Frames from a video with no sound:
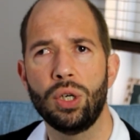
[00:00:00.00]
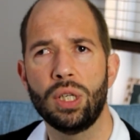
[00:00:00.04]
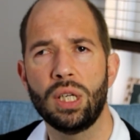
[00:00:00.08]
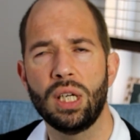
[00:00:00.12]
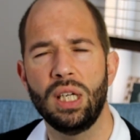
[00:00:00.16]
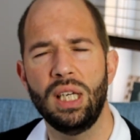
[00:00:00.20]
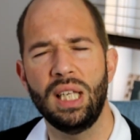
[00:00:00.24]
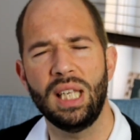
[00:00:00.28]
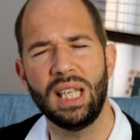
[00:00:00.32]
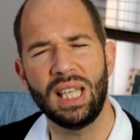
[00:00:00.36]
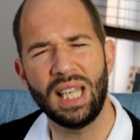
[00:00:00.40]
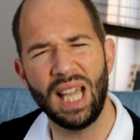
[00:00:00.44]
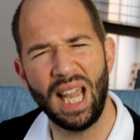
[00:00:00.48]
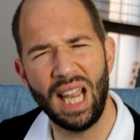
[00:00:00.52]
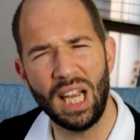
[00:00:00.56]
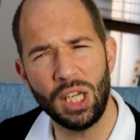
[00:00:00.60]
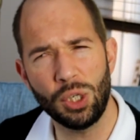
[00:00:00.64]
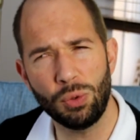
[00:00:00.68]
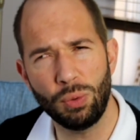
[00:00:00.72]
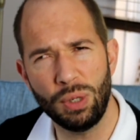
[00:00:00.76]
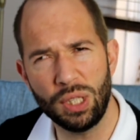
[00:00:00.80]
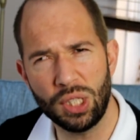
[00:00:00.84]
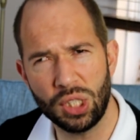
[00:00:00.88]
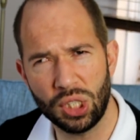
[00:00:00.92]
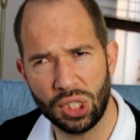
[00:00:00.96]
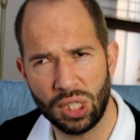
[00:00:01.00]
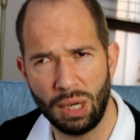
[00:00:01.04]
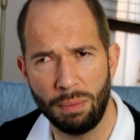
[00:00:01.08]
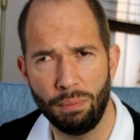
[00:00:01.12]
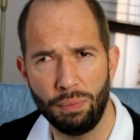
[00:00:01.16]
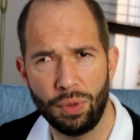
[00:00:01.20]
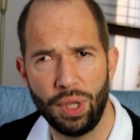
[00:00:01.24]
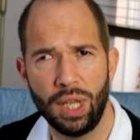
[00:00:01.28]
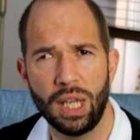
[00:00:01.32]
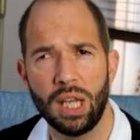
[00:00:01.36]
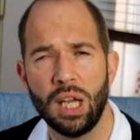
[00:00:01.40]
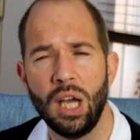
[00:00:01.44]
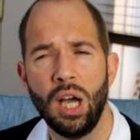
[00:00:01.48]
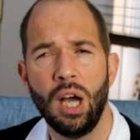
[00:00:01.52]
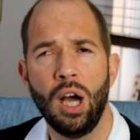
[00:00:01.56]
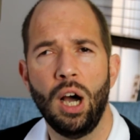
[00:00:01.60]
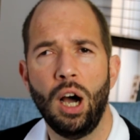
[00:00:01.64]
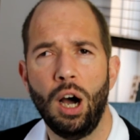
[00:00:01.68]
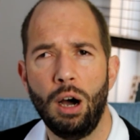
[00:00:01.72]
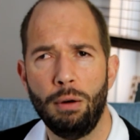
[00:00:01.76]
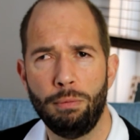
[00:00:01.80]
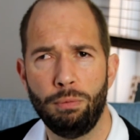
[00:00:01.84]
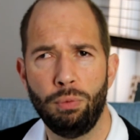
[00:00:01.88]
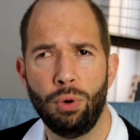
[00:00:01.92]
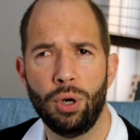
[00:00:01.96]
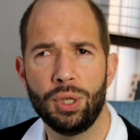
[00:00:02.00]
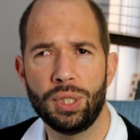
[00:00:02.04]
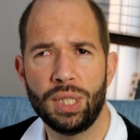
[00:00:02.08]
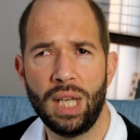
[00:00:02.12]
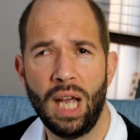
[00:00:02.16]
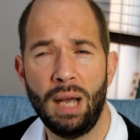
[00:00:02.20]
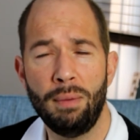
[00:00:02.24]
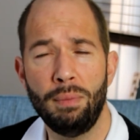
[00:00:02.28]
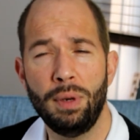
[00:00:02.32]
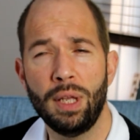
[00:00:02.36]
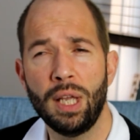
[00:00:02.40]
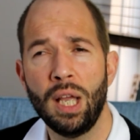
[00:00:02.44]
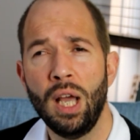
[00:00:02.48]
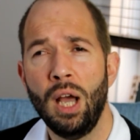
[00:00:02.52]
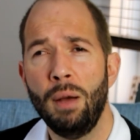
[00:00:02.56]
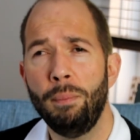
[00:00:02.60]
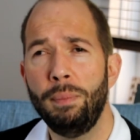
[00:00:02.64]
can engage with something of what's happening,